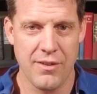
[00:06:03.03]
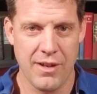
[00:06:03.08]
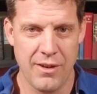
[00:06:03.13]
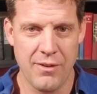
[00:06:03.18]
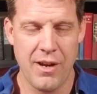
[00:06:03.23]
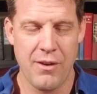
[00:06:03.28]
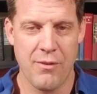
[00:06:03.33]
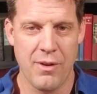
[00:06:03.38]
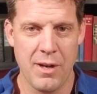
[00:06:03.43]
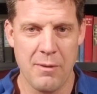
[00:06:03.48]

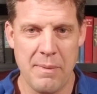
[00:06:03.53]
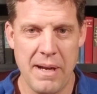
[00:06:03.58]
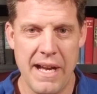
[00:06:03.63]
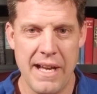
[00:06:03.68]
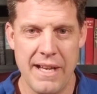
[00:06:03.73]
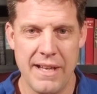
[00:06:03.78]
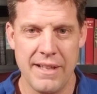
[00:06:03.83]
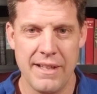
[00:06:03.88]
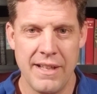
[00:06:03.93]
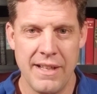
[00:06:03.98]
I want to buy
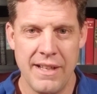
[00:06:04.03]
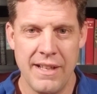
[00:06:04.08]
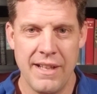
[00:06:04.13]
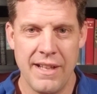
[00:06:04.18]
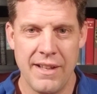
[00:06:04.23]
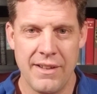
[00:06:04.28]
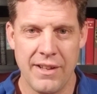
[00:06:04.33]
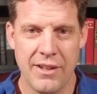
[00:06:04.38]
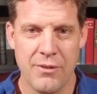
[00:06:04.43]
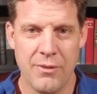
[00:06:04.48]
it."
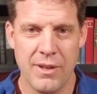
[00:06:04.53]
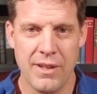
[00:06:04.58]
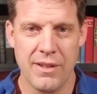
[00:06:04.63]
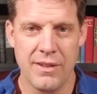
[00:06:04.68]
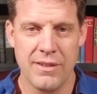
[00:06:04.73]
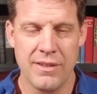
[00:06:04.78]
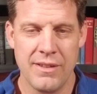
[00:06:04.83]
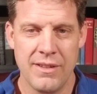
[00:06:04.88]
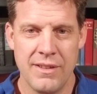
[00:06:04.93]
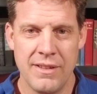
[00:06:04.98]
They're like,
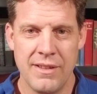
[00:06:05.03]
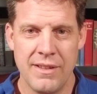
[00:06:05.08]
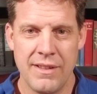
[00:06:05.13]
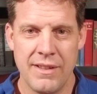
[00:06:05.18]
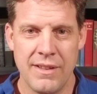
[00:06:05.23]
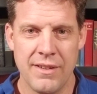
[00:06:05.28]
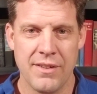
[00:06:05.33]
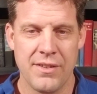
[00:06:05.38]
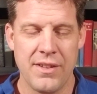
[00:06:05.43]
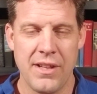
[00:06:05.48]
"Well,
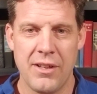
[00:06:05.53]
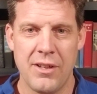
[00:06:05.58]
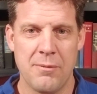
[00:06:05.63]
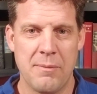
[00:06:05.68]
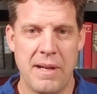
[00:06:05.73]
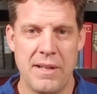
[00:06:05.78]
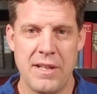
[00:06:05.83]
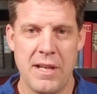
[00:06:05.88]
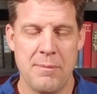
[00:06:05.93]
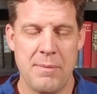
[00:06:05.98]
the seller
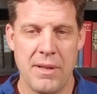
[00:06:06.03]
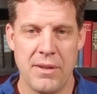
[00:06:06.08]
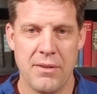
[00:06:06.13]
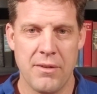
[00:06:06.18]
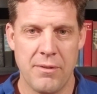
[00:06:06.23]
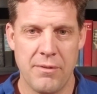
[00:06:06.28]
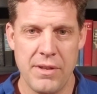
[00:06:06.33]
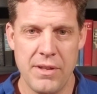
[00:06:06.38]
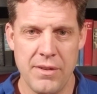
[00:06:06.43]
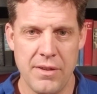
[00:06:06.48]
might not be able to
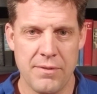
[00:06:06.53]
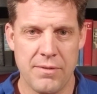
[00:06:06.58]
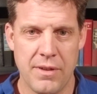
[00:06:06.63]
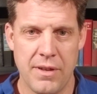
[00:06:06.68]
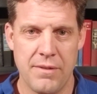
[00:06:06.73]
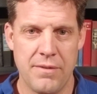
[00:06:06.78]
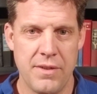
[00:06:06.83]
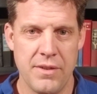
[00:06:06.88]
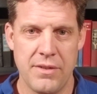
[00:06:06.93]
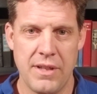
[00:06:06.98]
review it for
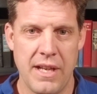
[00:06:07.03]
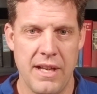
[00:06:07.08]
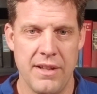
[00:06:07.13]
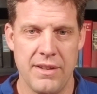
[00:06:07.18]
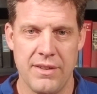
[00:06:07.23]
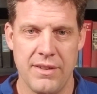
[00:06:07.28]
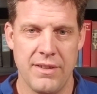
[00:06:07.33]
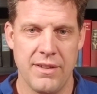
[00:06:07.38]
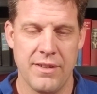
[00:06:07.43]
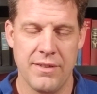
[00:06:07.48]
a few days.
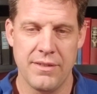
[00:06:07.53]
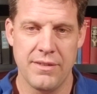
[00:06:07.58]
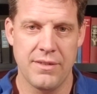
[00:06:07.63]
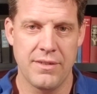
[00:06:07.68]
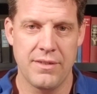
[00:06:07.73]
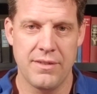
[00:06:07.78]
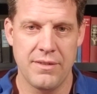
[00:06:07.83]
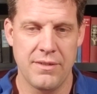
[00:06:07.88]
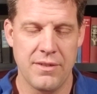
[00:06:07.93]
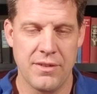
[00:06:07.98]

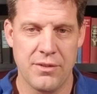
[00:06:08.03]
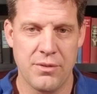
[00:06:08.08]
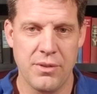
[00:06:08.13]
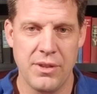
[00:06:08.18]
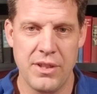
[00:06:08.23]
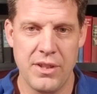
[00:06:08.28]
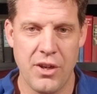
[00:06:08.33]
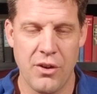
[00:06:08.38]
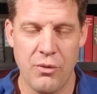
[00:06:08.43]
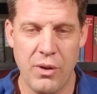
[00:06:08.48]
There's
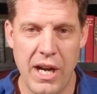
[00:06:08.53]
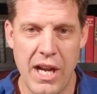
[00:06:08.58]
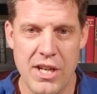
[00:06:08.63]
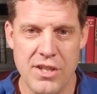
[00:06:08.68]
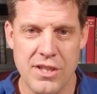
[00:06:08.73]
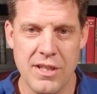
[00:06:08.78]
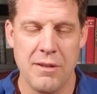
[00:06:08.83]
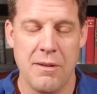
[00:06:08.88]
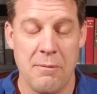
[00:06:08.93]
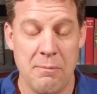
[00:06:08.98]
really no
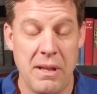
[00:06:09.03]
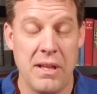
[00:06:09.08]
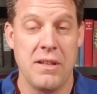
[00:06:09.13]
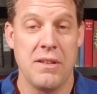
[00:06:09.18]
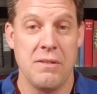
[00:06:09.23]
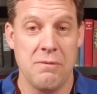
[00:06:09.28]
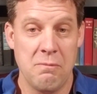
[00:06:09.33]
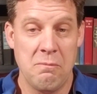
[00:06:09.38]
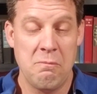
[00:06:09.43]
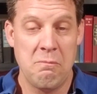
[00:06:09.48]
rush." I'm like,
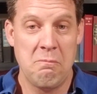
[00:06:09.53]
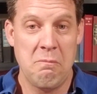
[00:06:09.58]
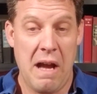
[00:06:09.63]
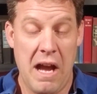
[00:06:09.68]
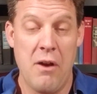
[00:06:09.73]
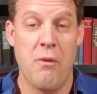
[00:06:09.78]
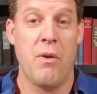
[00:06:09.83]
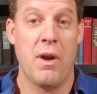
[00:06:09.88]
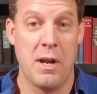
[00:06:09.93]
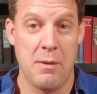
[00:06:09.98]

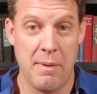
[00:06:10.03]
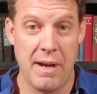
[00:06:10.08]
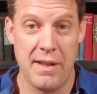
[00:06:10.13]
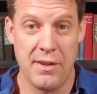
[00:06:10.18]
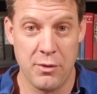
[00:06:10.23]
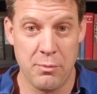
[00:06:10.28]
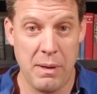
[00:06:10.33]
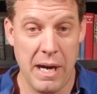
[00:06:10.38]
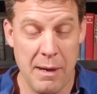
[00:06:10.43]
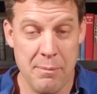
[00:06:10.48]
"I want to buy
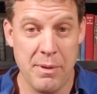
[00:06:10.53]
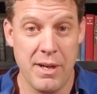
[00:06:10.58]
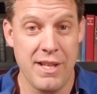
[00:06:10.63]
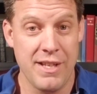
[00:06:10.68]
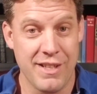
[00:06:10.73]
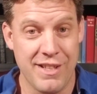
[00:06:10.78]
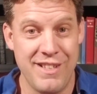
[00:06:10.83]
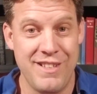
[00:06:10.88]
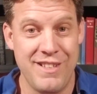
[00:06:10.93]
this property.